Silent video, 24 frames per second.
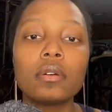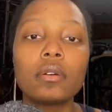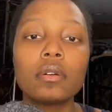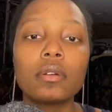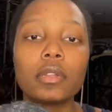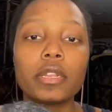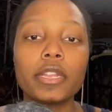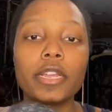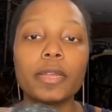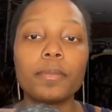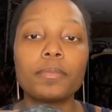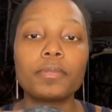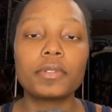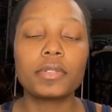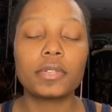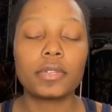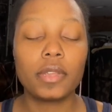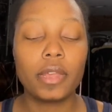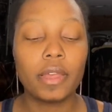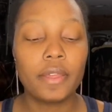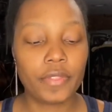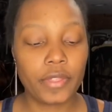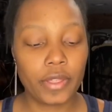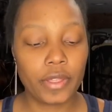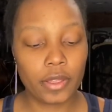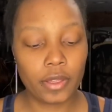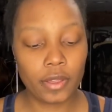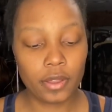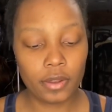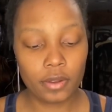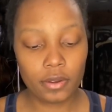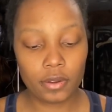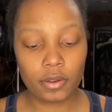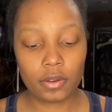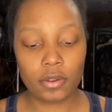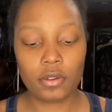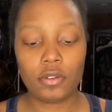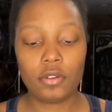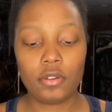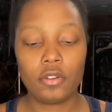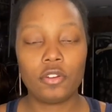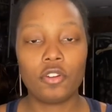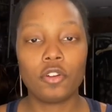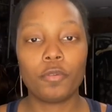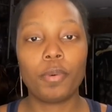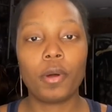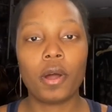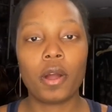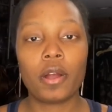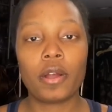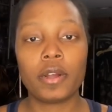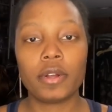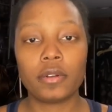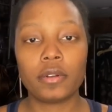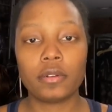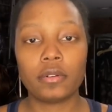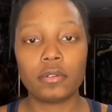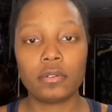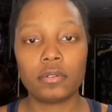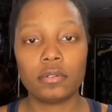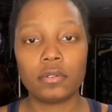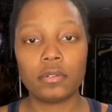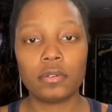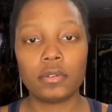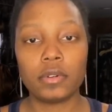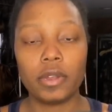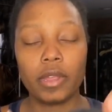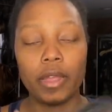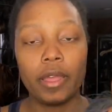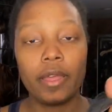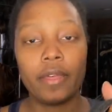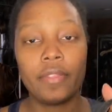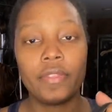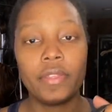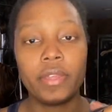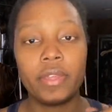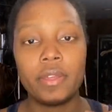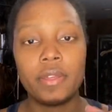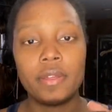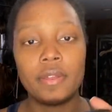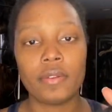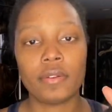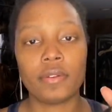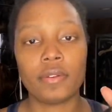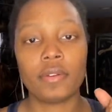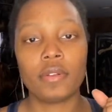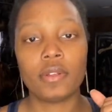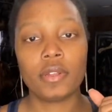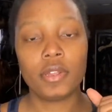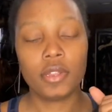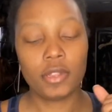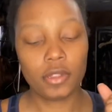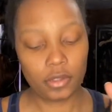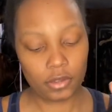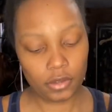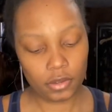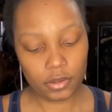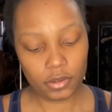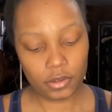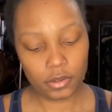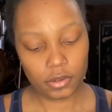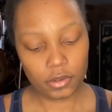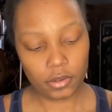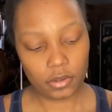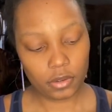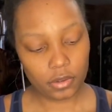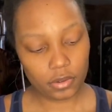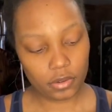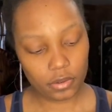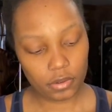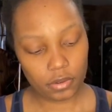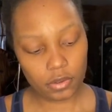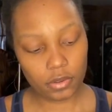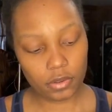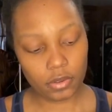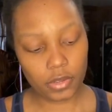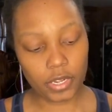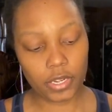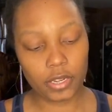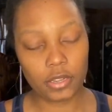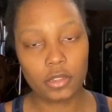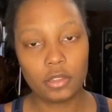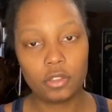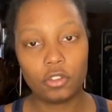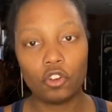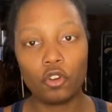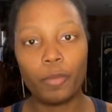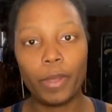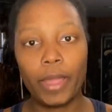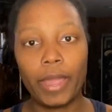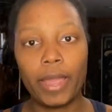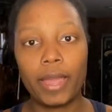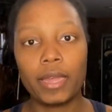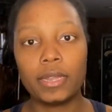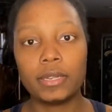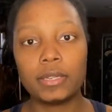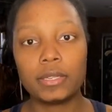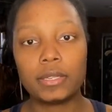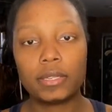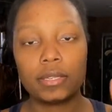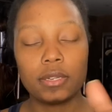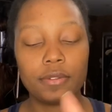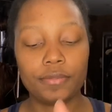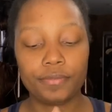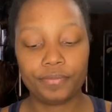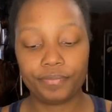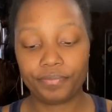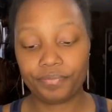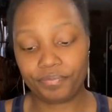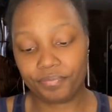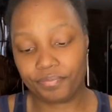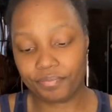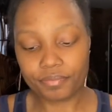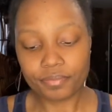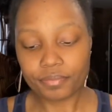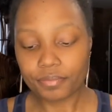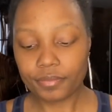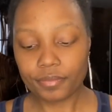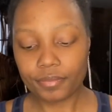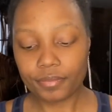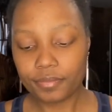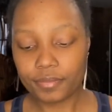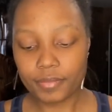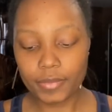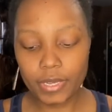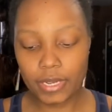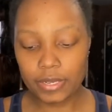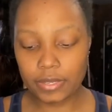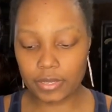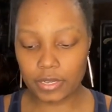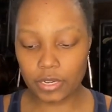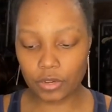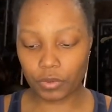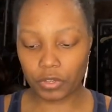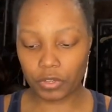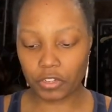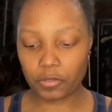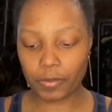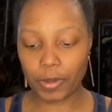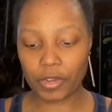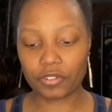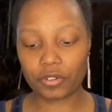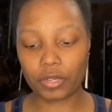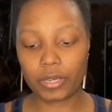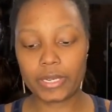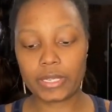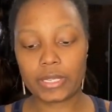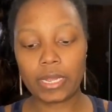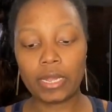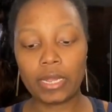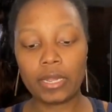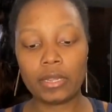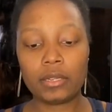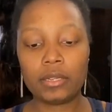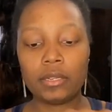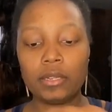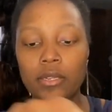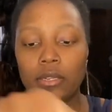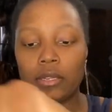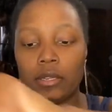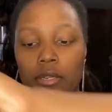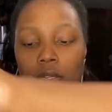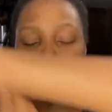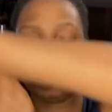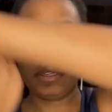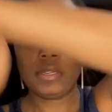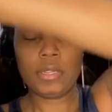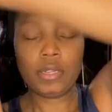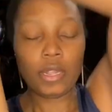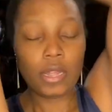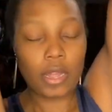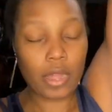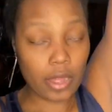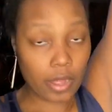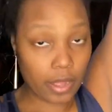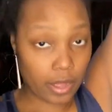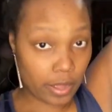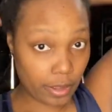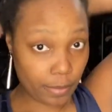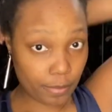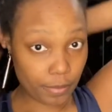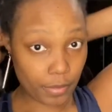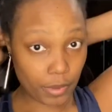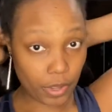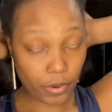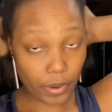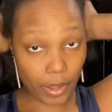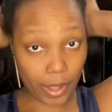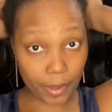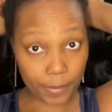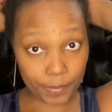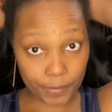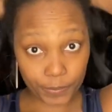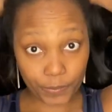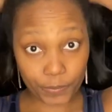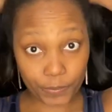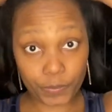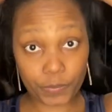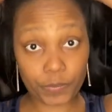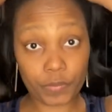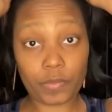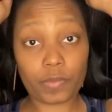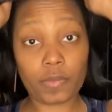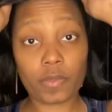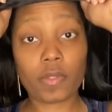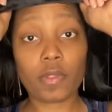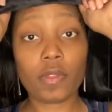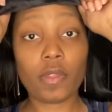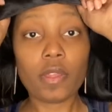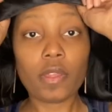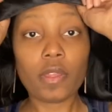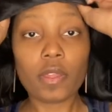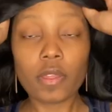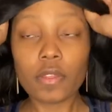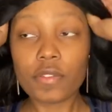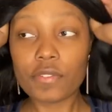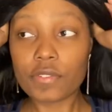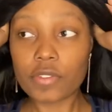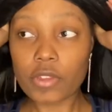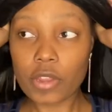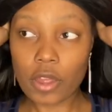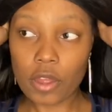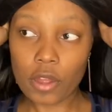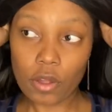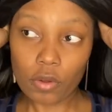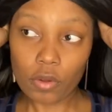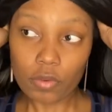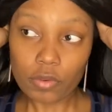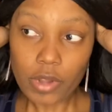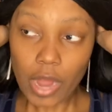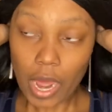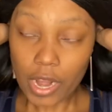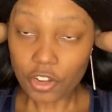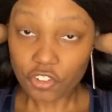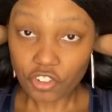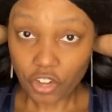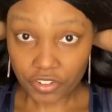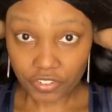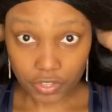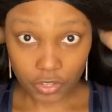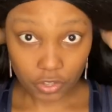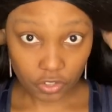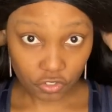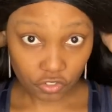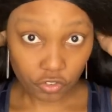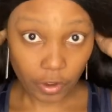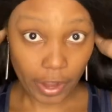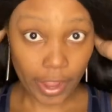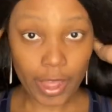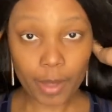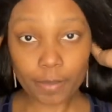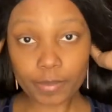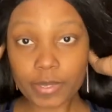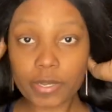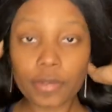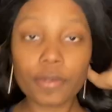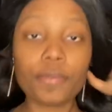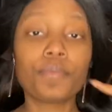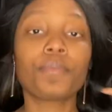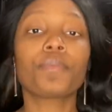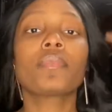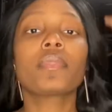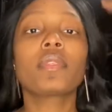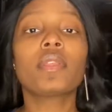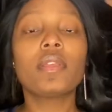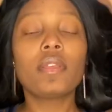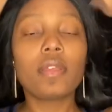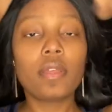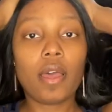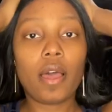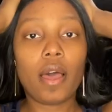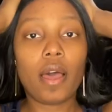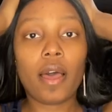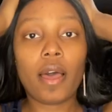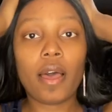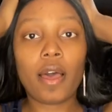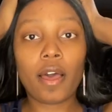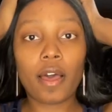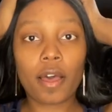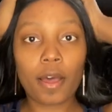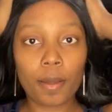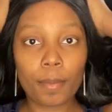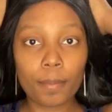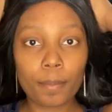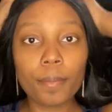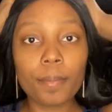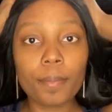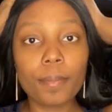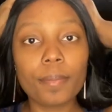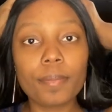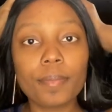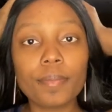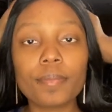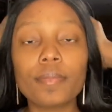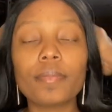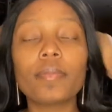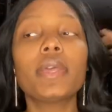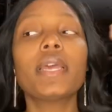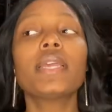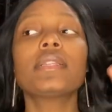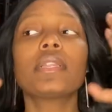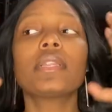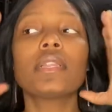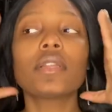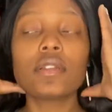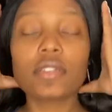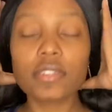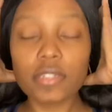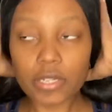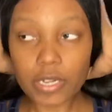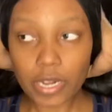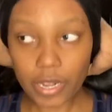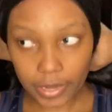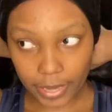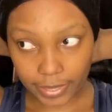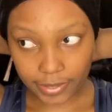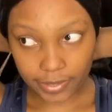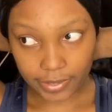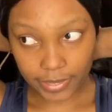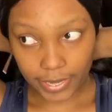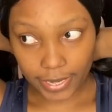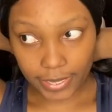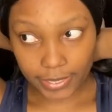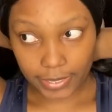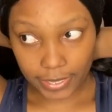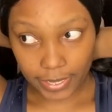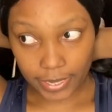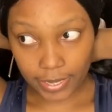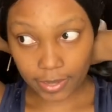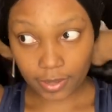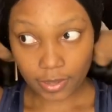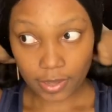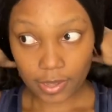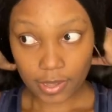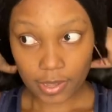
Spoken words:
clips, and then your part, and then like your bands. It's not really special like that. Okay, so not adjusting the straps. It's a little snug. I'd say it's like